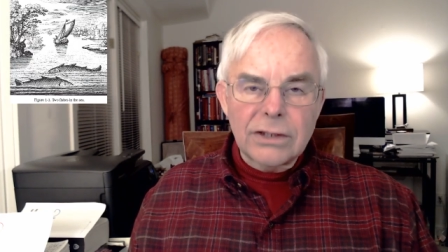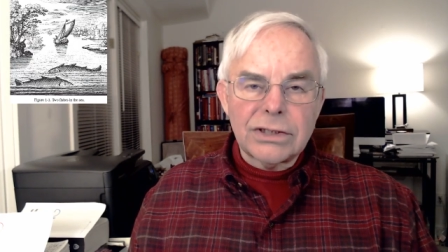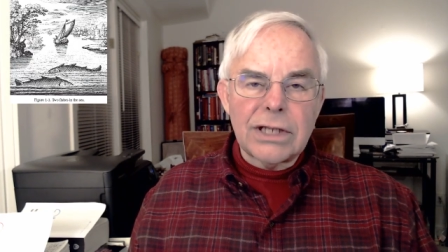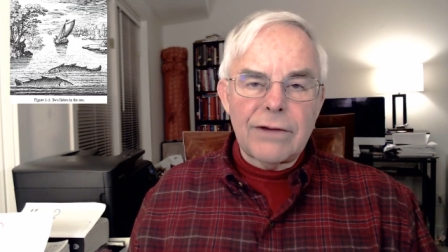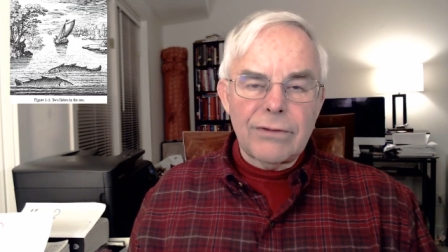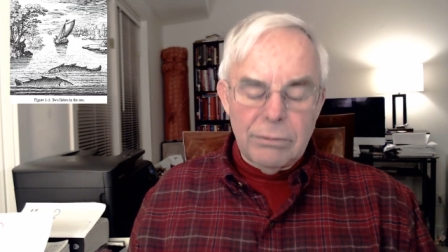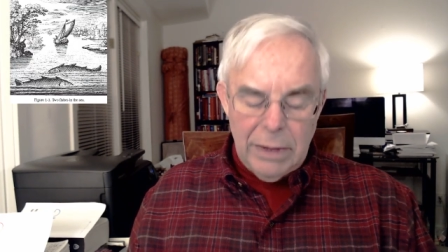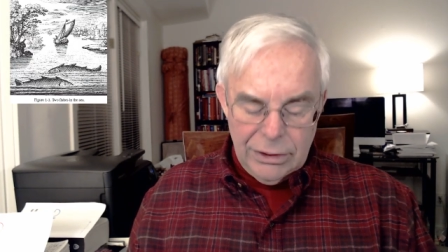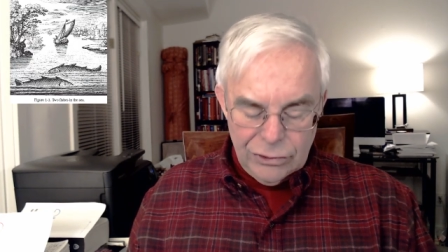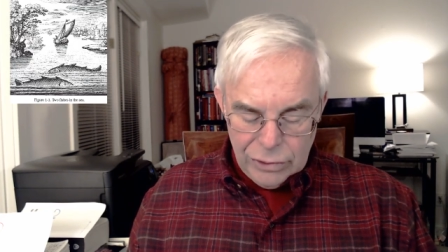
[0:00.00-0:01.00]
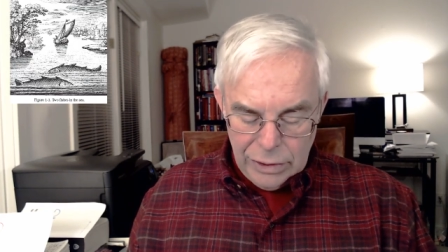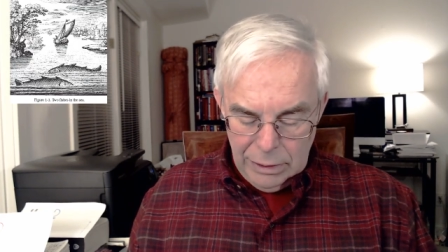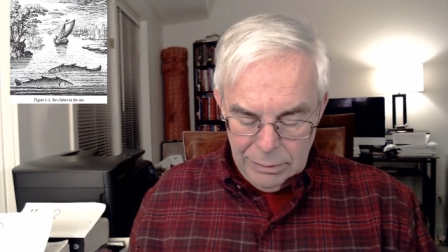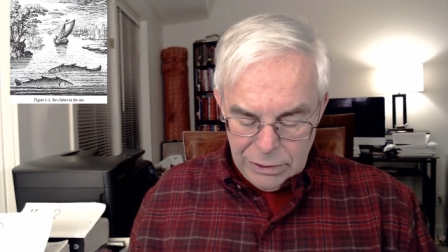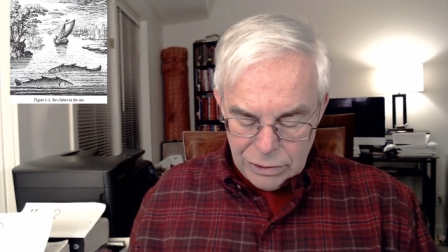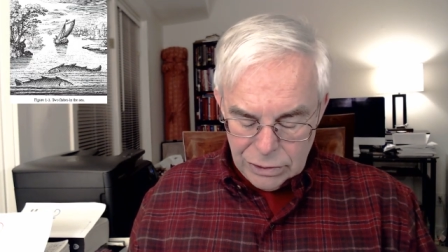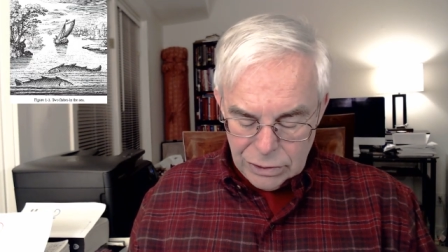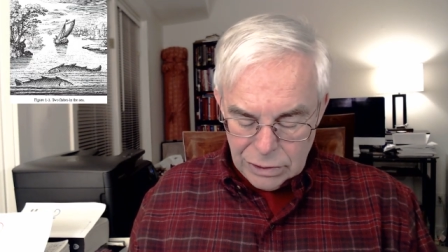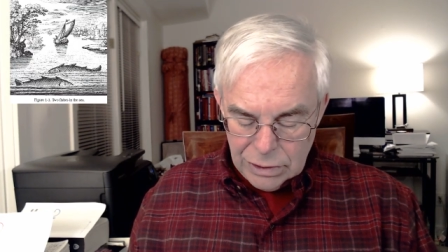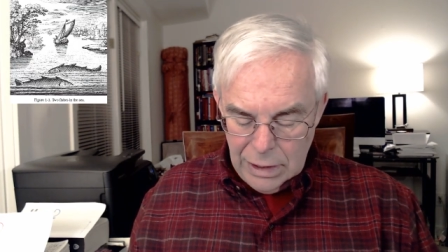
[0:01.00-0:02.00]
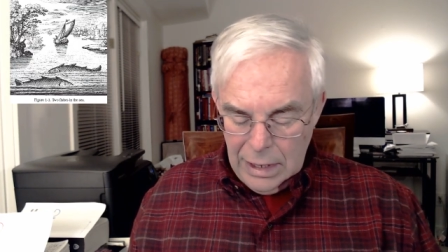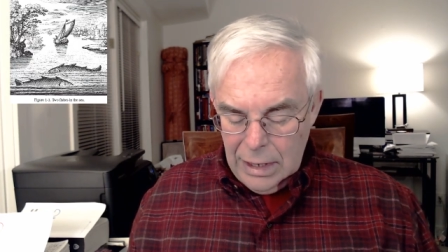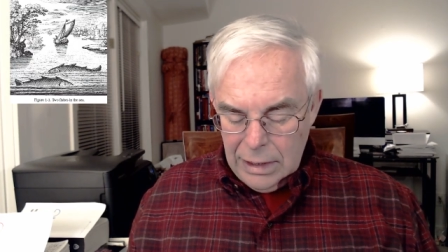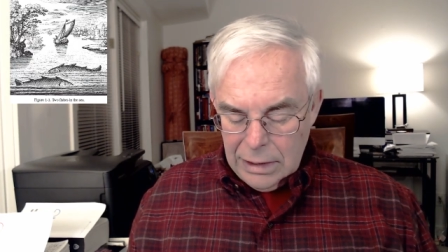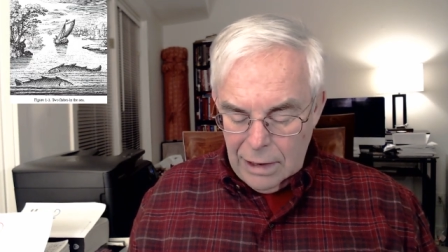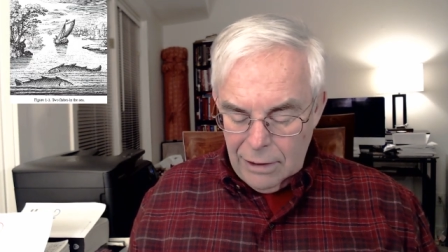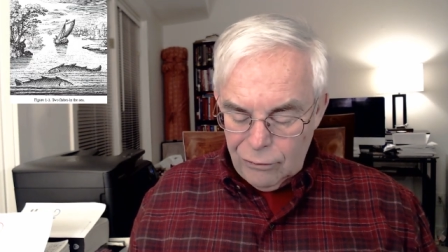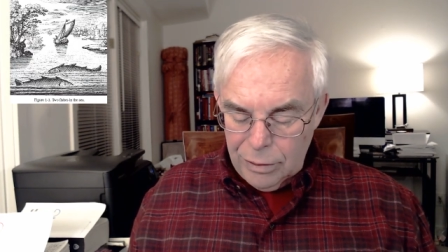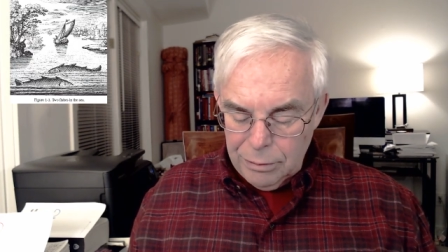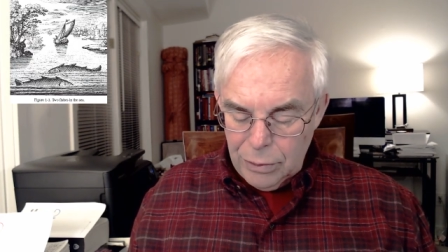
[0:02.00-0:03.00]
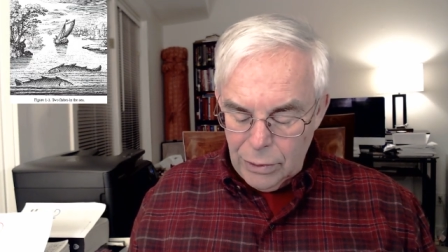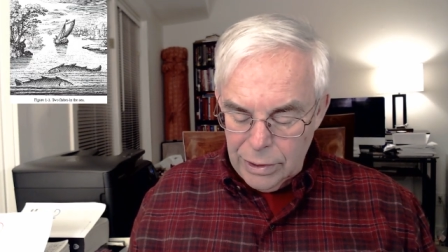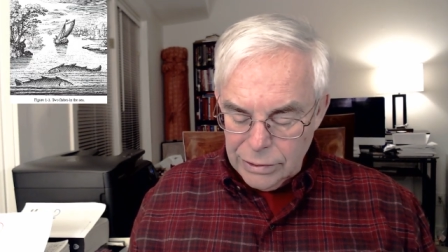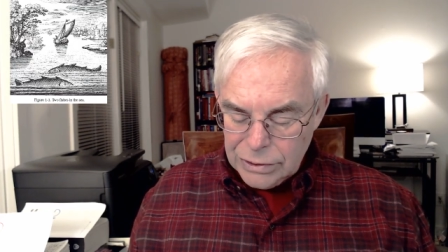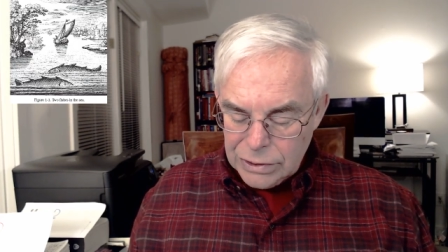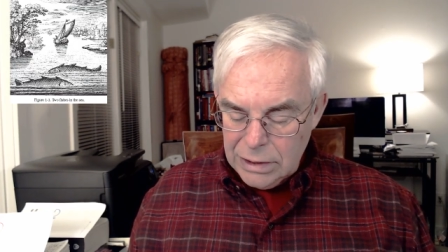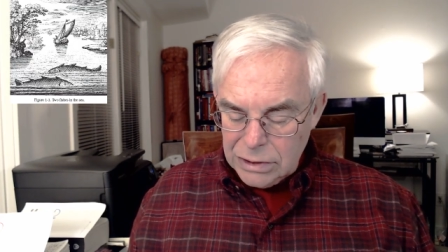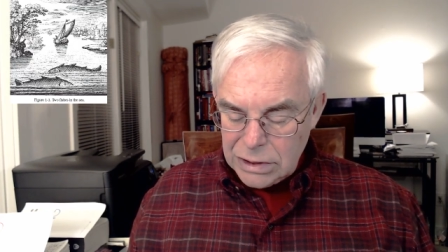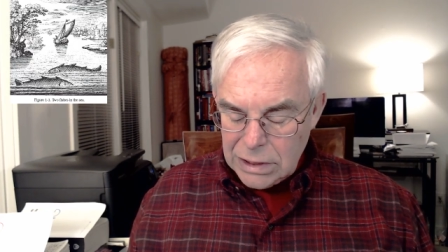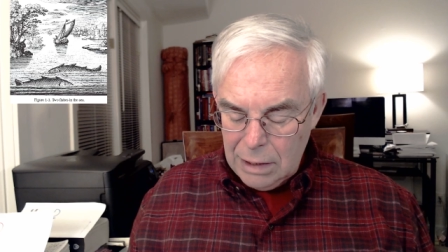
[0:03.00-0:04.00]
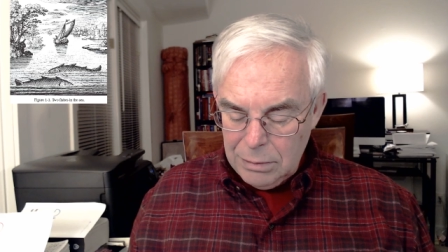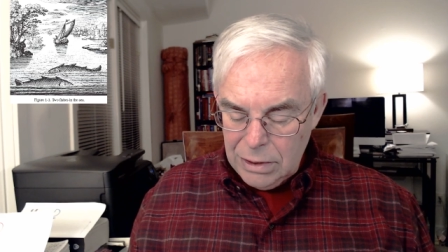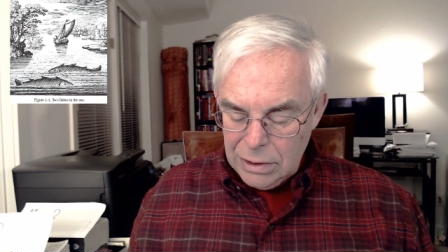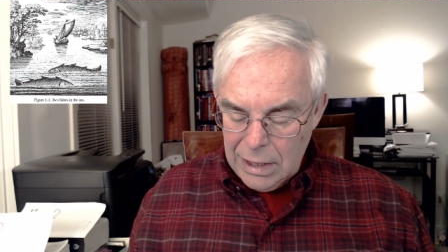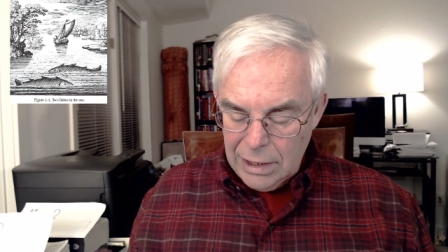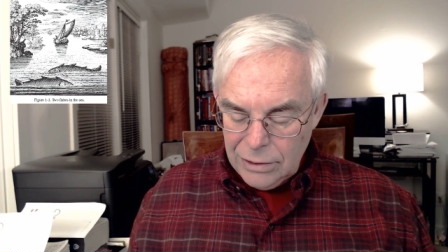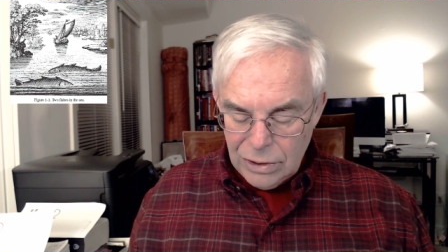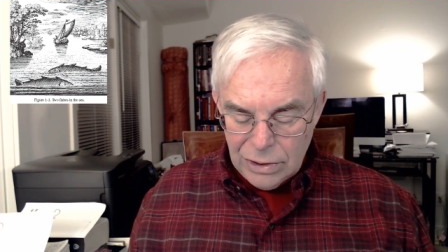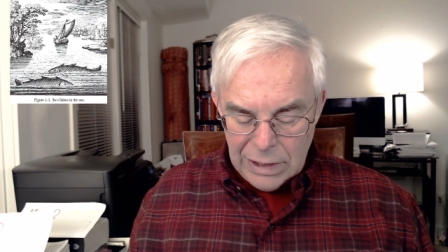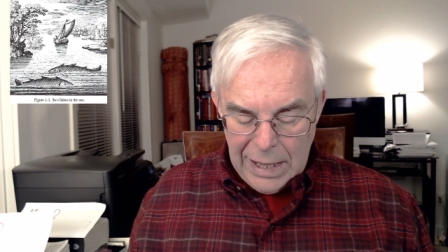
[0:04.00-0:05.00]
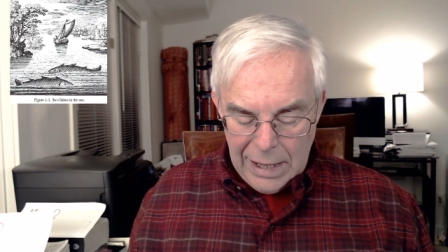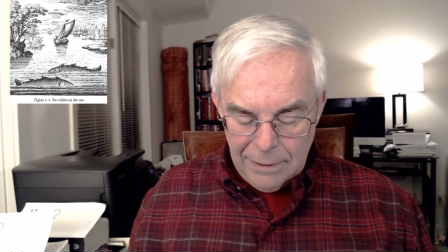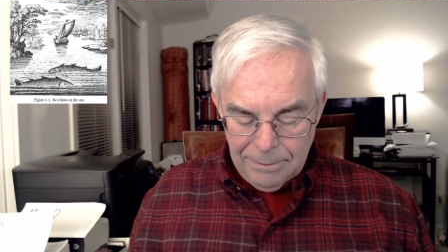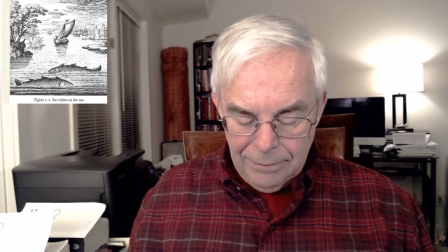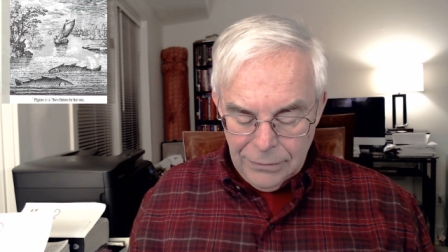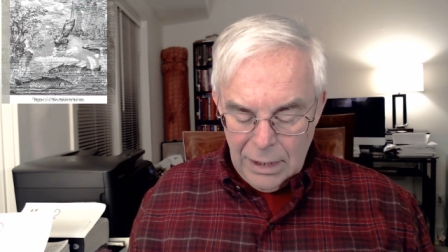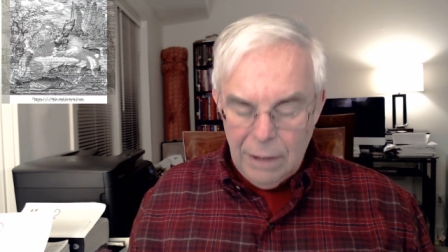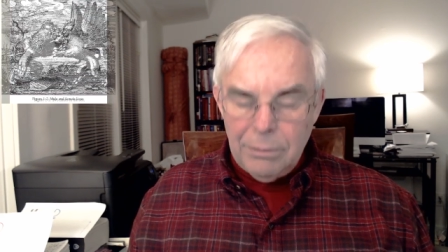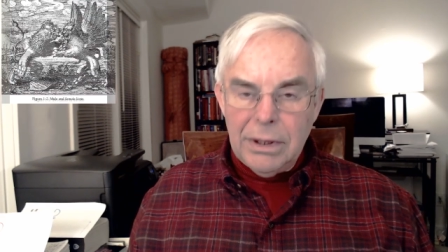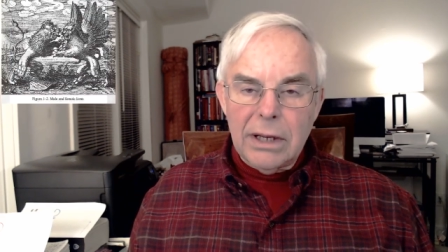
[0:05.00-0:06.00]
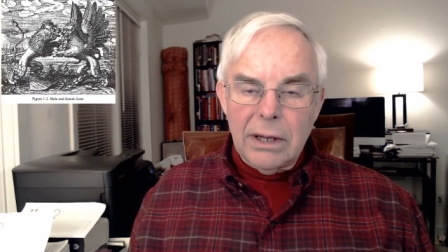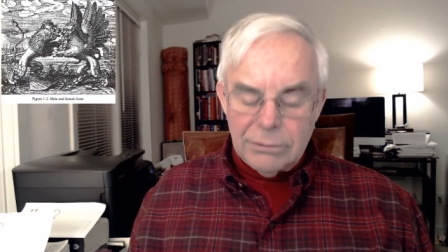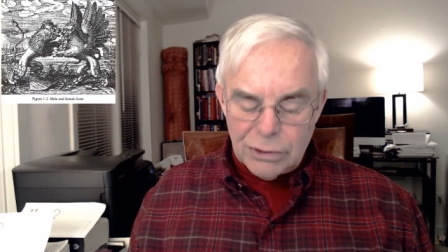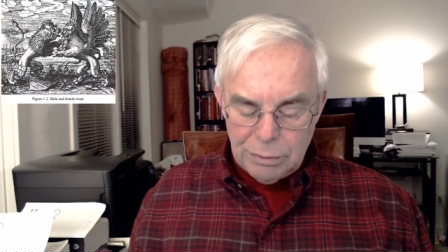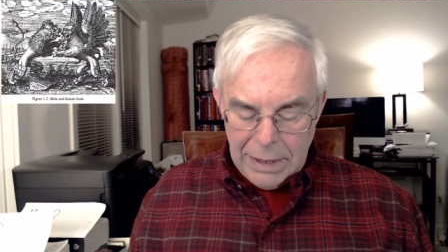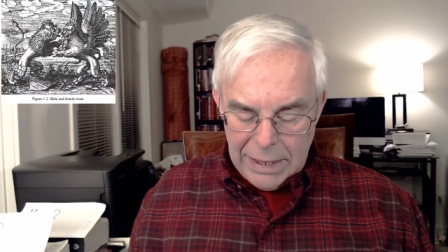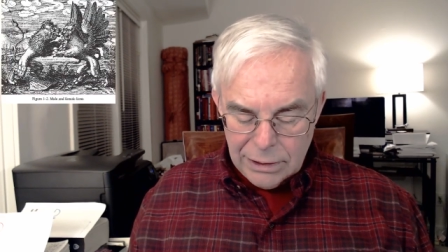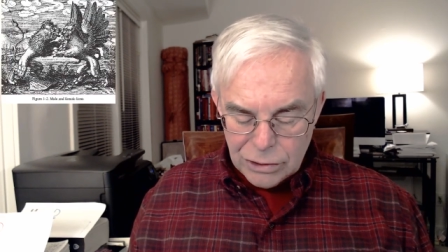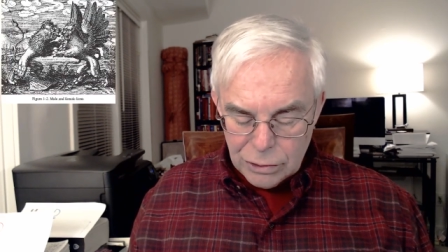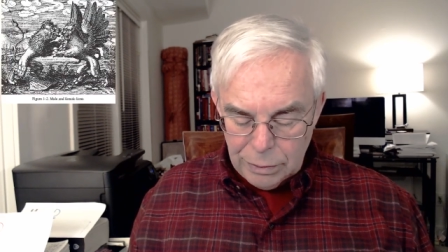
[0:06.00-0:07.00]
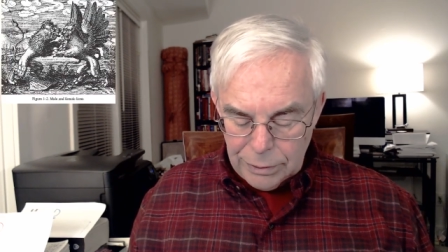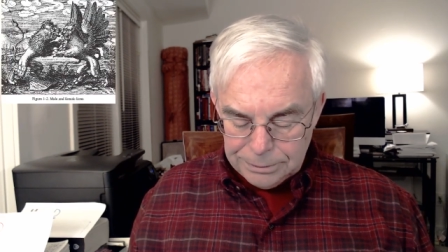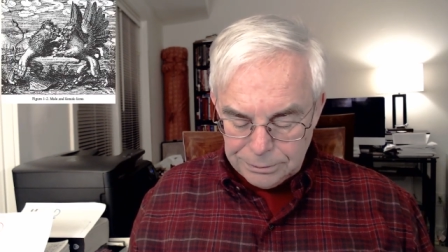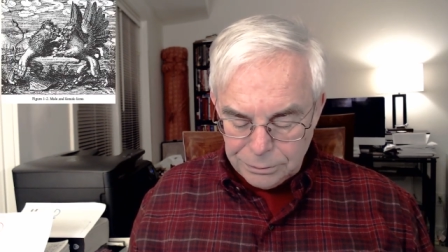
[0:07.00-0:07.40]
7 major images. Now, if one boils an assignment down to that, it becomes manageable.